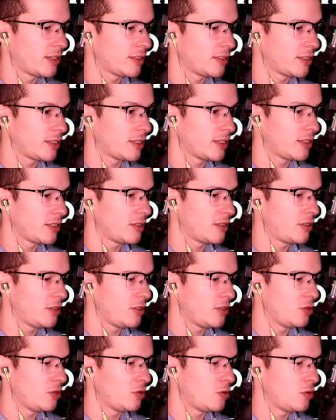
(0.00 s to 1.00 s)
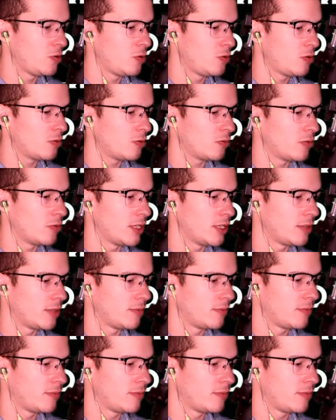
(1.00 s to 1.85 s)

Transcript: Did you win?